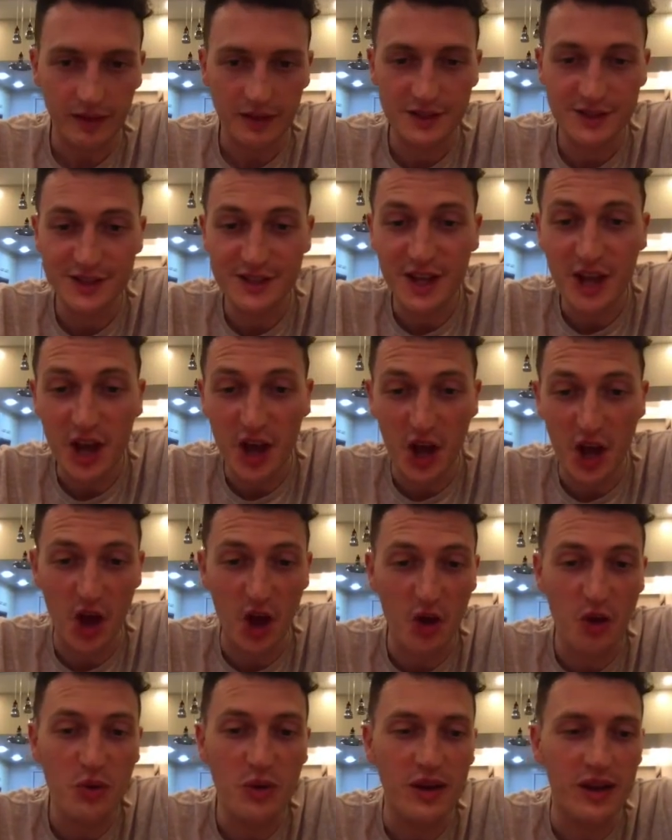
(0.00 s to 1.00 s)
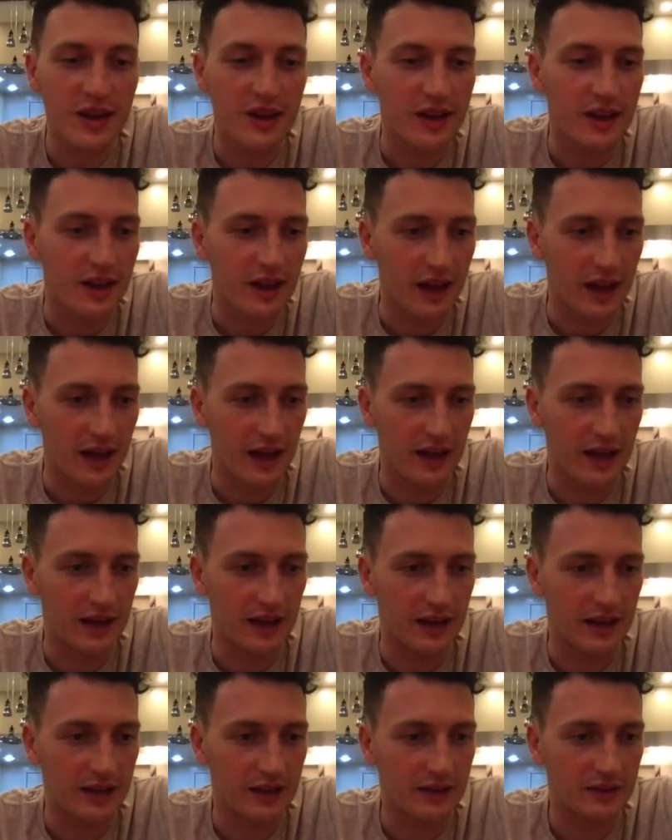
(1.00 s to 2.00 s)
So
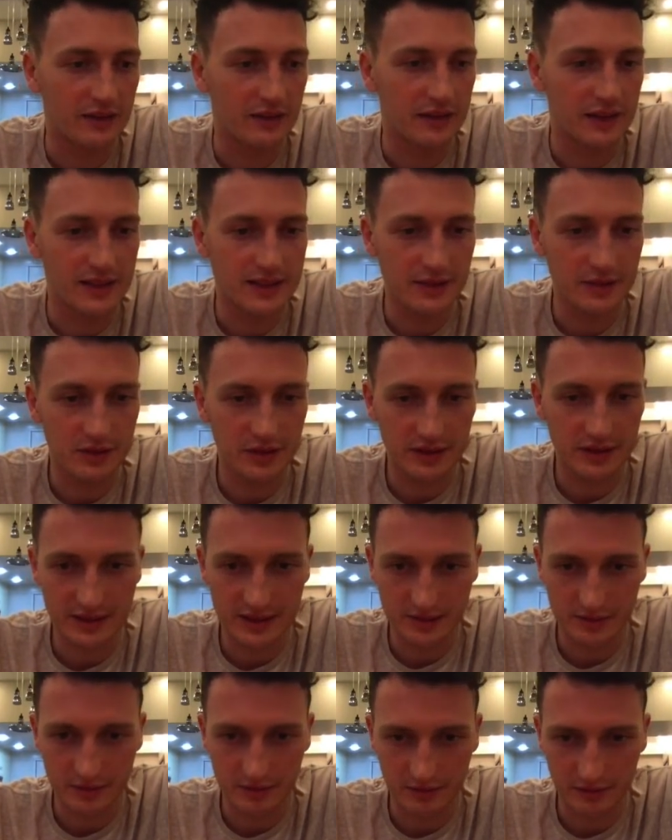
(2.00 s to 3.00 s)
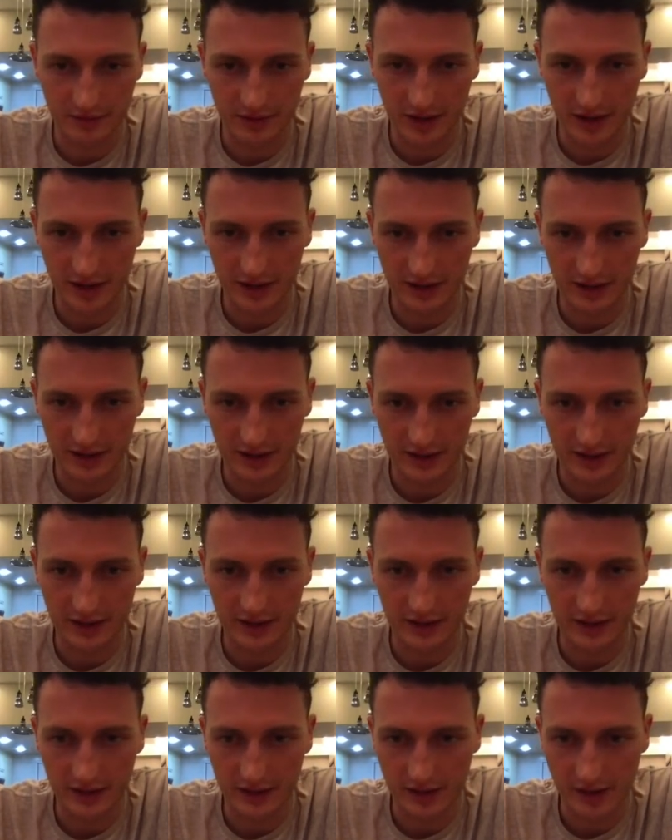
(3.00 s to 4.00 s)
let's have a look at this one right
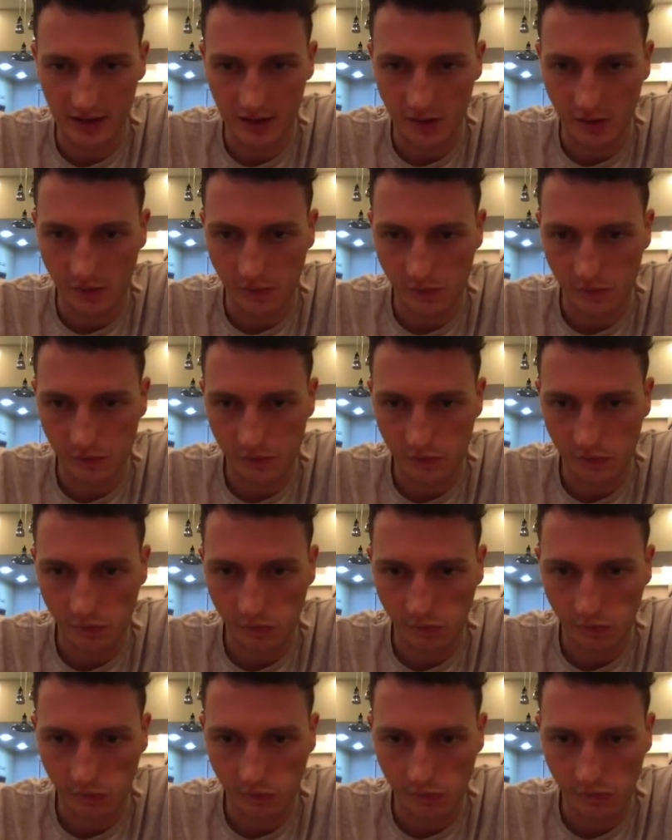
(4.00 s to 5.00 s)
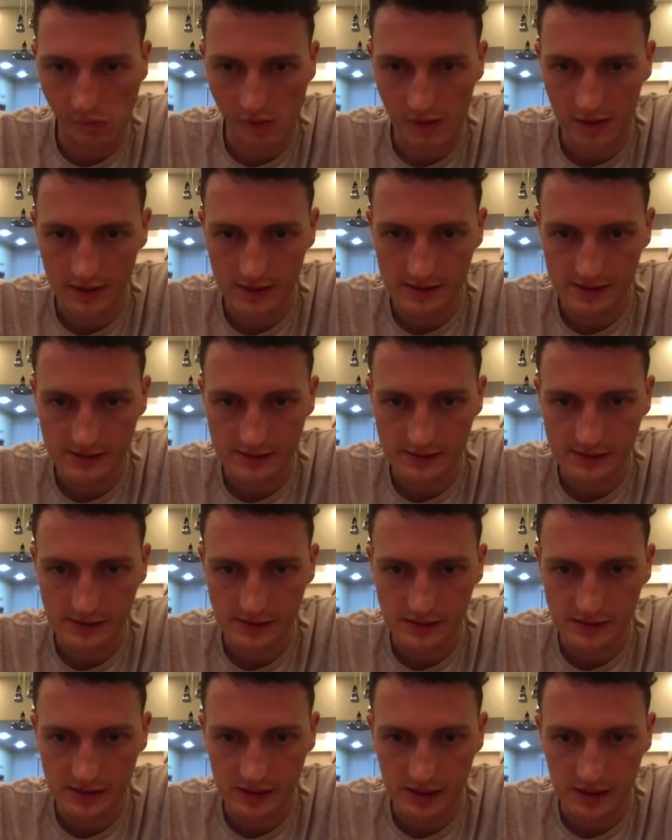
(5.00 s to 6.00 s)
here. I
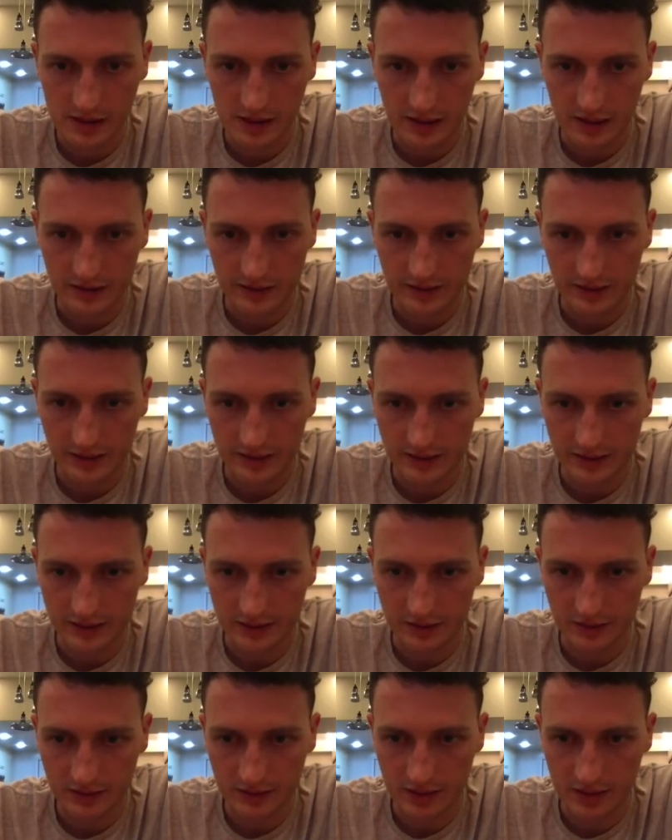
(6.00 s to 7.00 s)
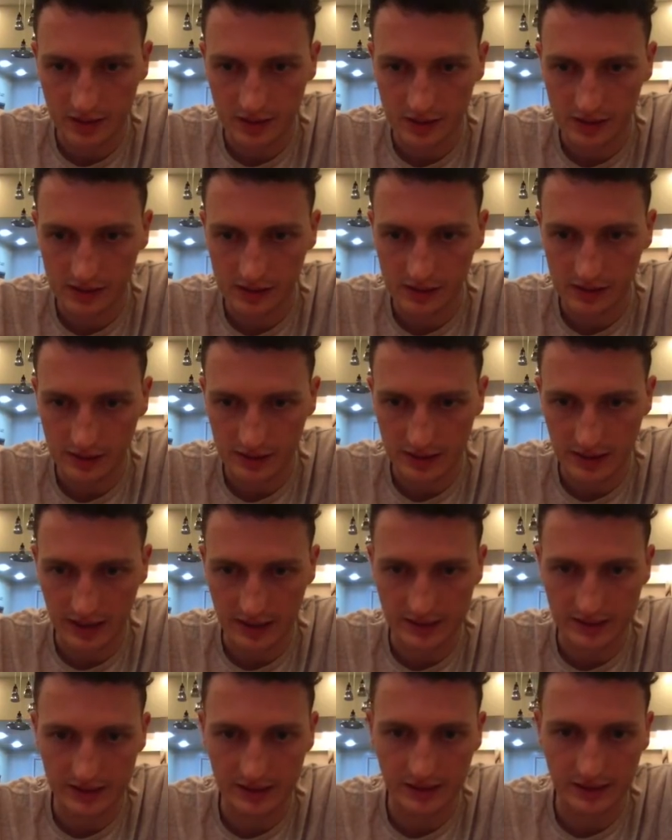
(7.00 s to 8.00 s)
think it's this one.
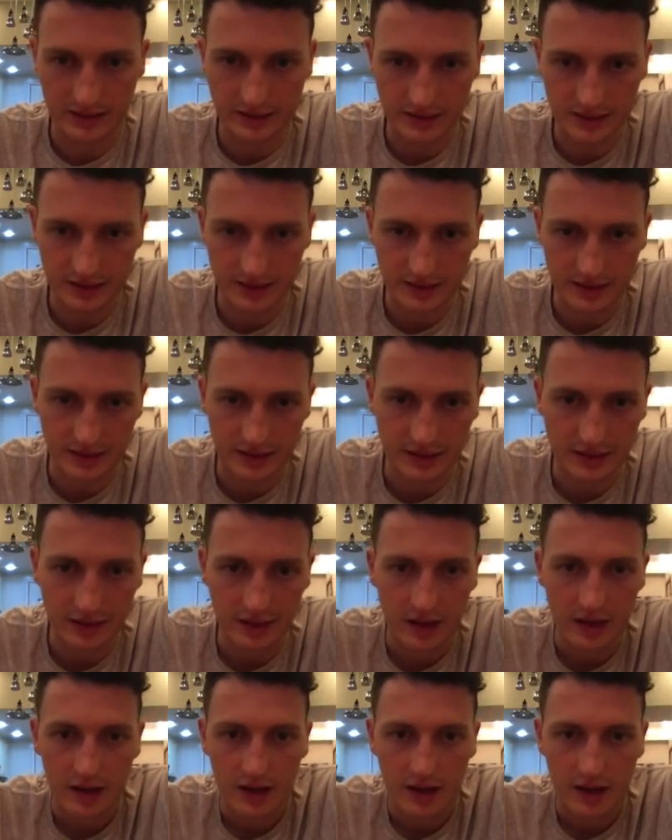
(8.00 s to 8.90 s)
Yes, it is indeed.